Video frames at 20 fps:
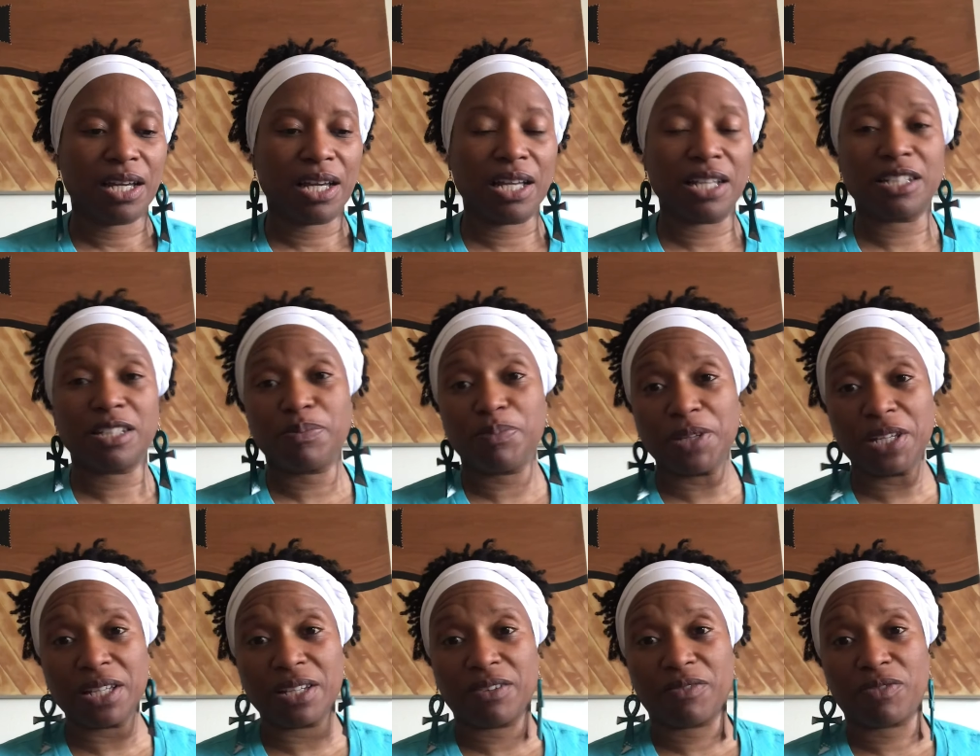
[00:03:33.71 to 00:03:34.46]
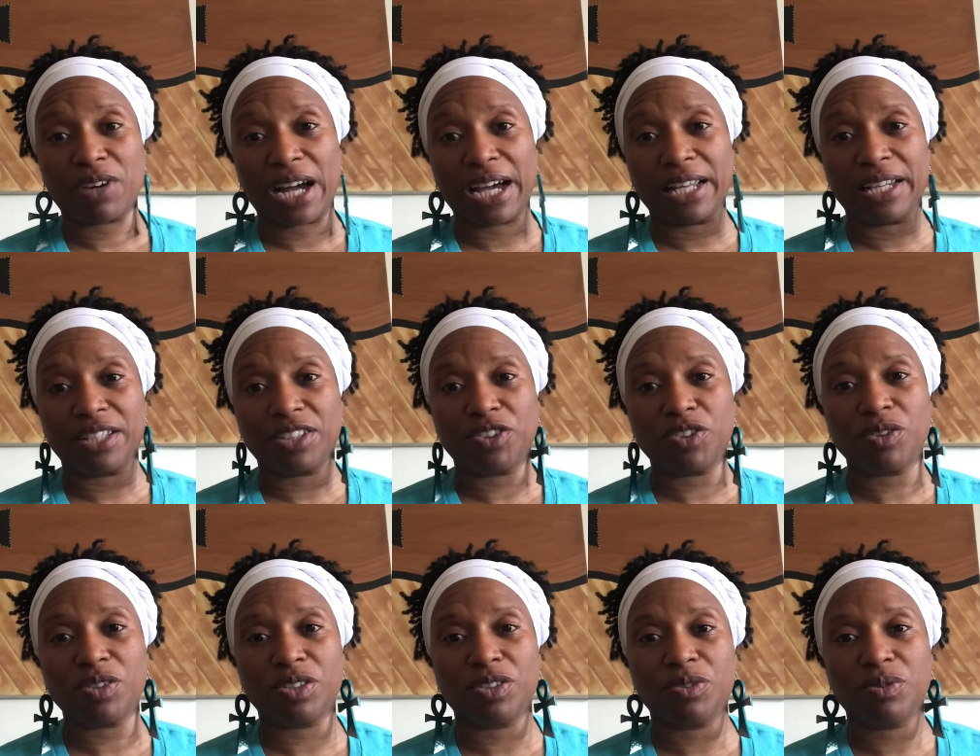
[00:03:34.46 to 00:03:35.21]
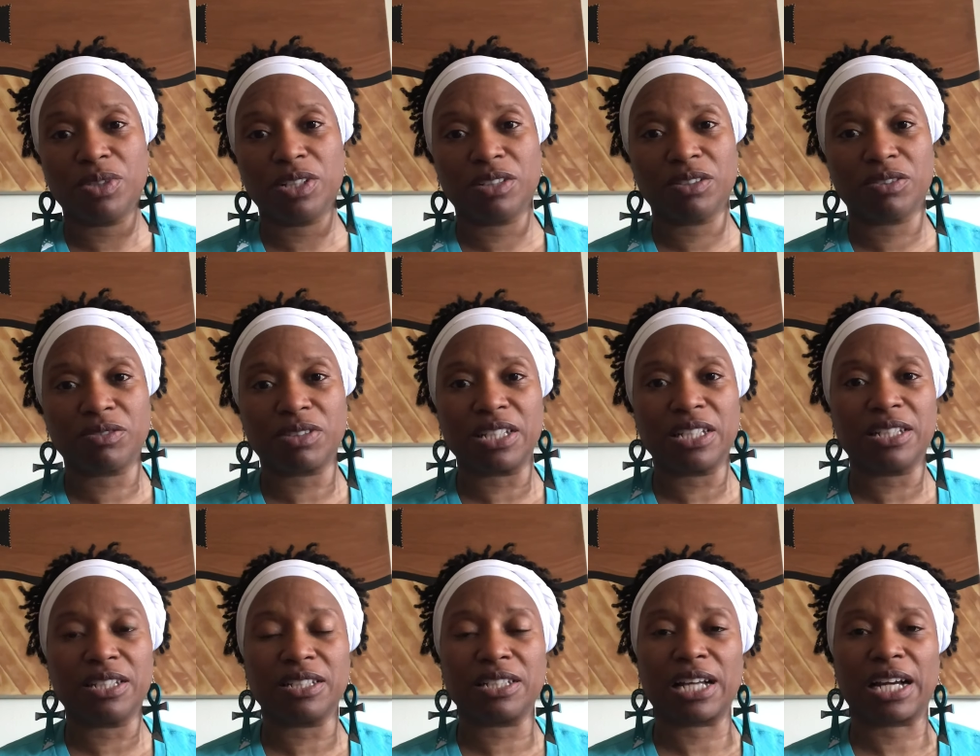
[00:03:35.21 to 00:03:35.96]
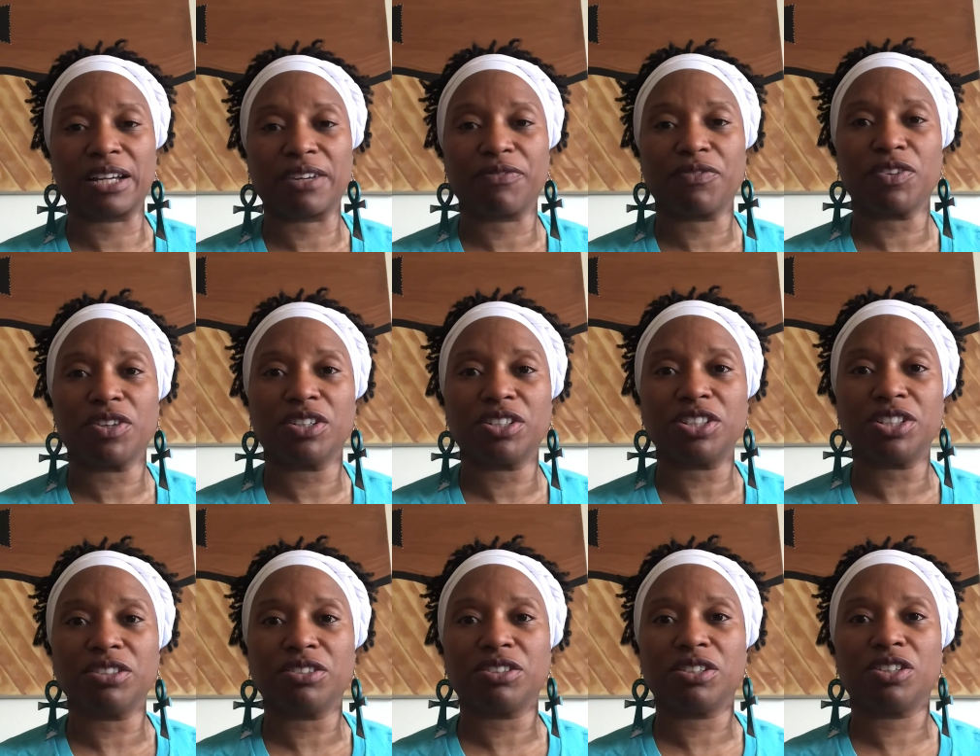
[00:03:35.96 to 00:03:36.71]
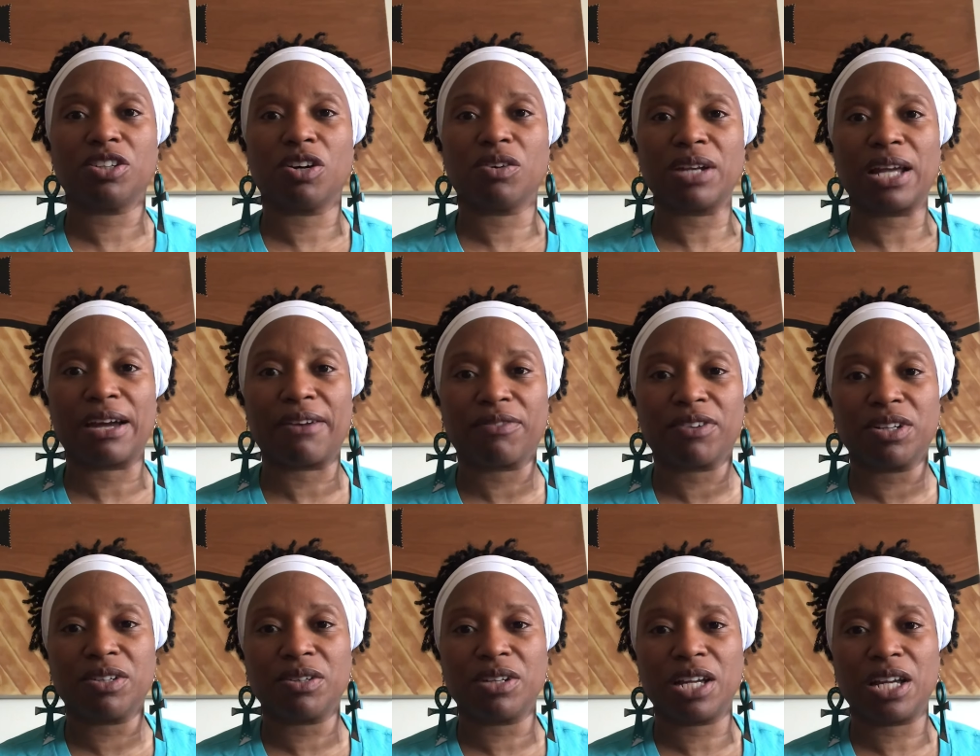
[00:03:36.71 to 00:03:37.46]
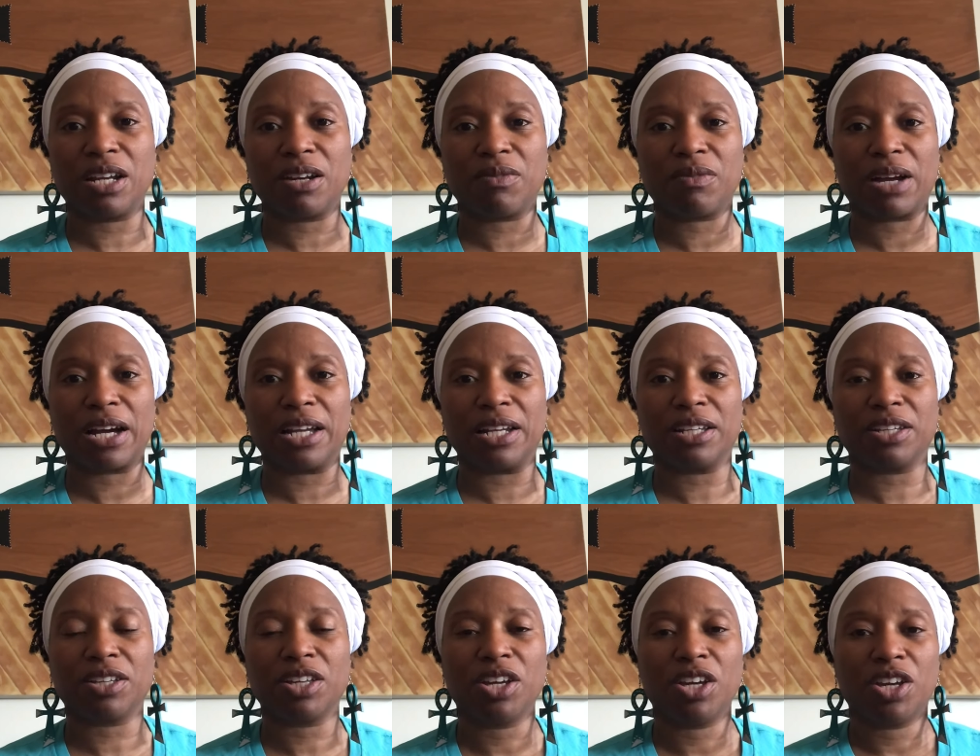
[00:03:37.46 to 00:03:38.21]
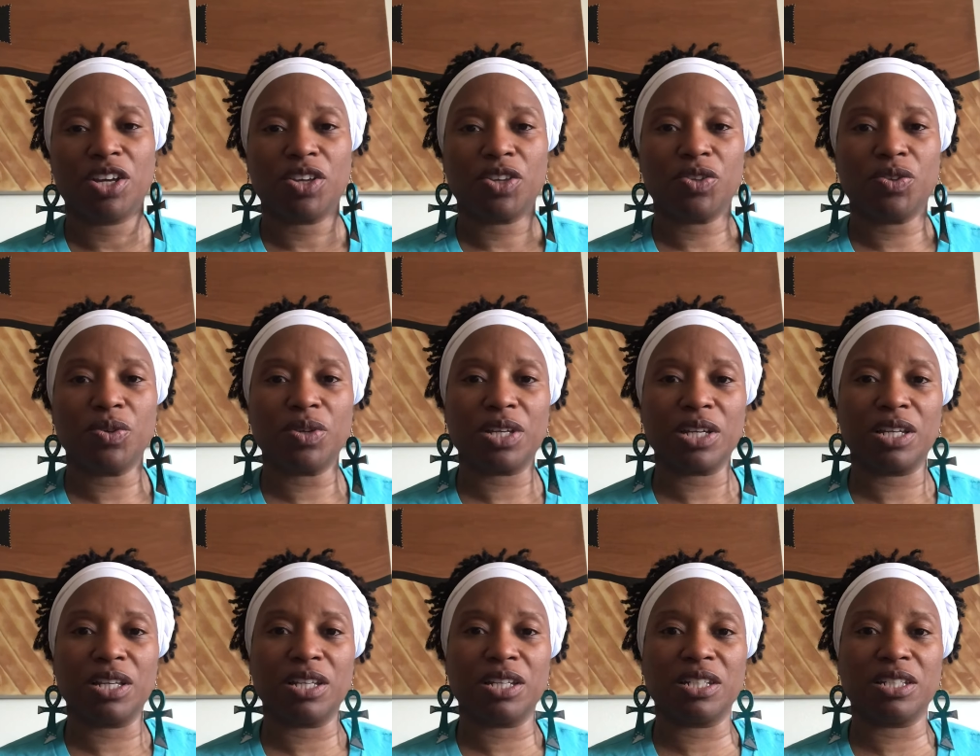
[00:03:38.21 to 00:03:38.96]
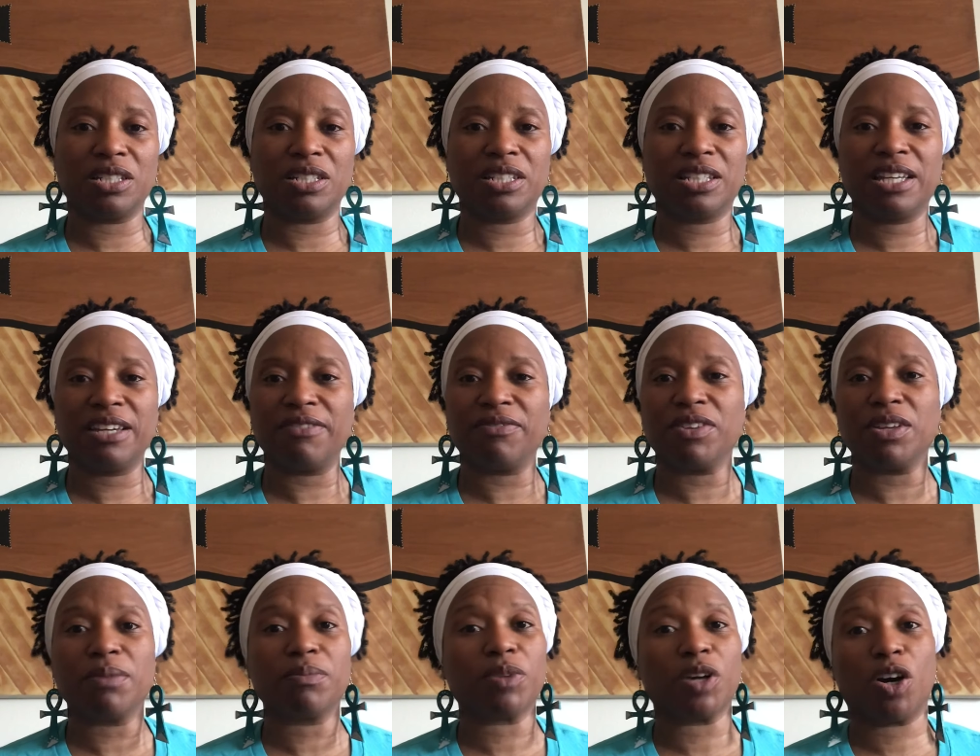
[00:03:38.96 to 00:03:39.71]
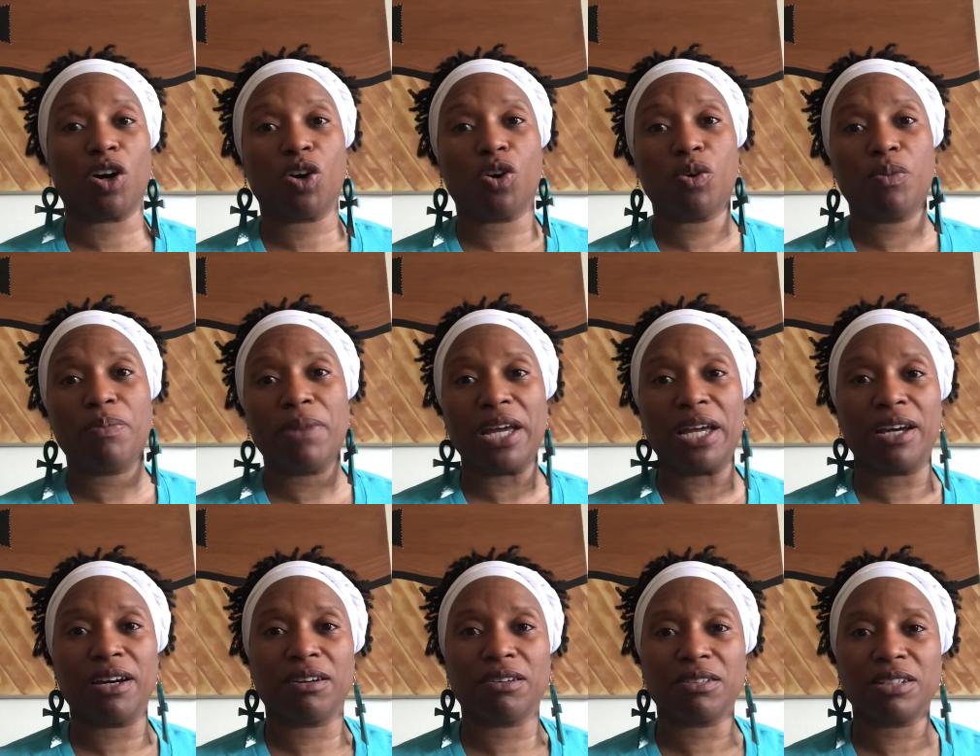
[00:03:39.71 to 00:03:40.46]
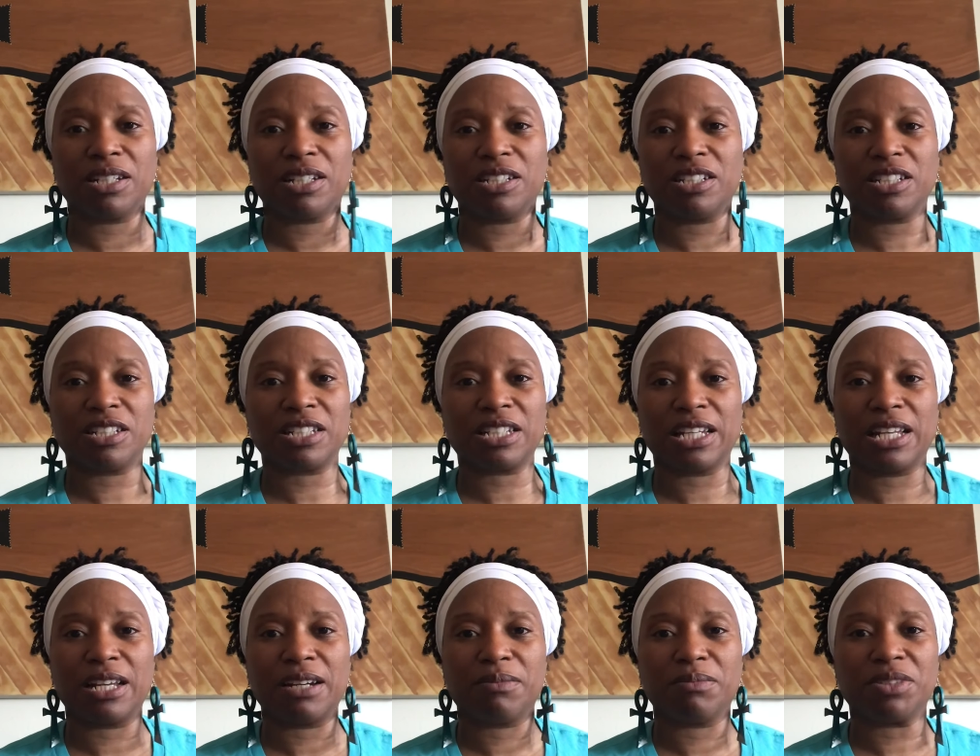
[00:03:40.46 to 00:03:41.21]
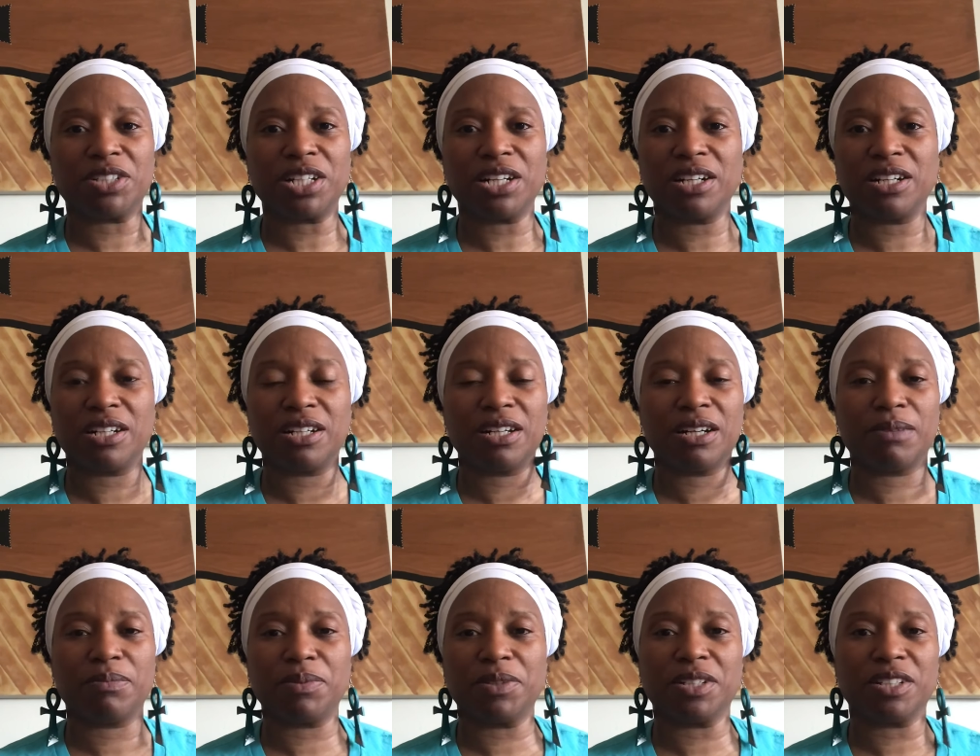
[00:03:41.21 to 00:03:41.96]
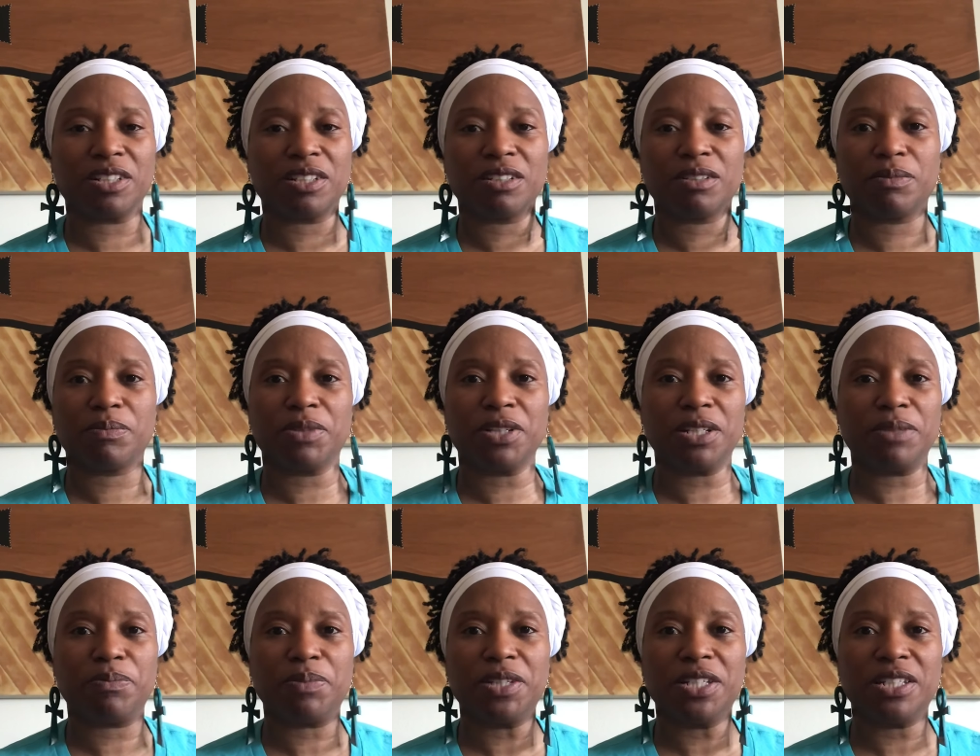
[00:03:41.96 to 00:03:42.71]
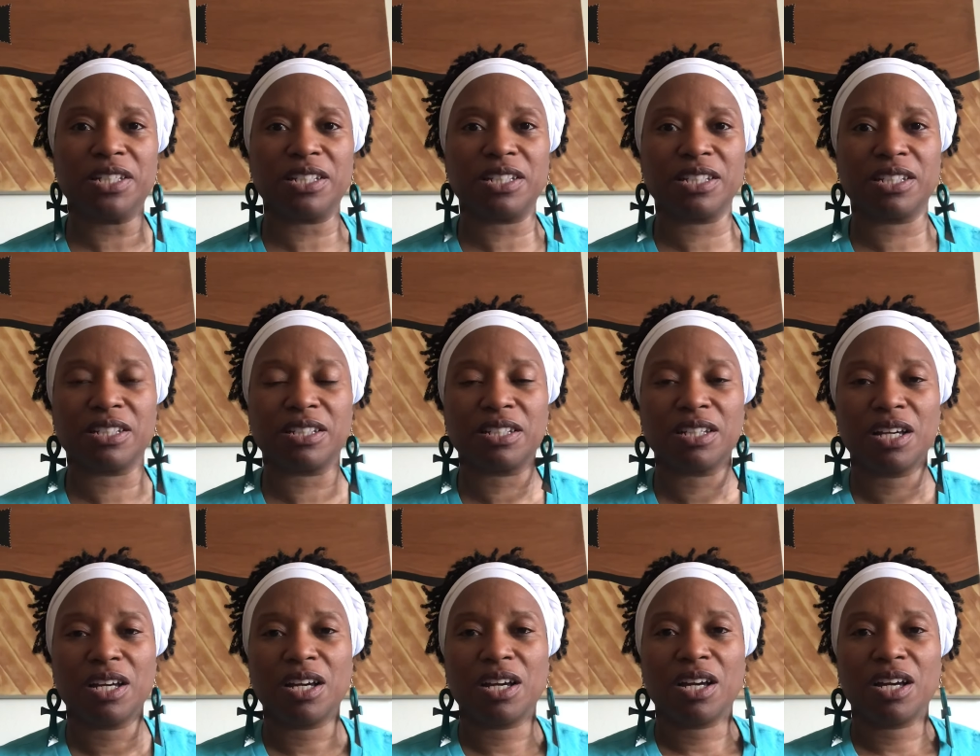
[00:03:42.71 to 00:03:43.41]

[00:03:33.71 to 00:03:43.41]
And speaking of writing, you can do little things like if your children don't have good handwriting, you can give them the old mail and just let them tear it up into little bitty pieces.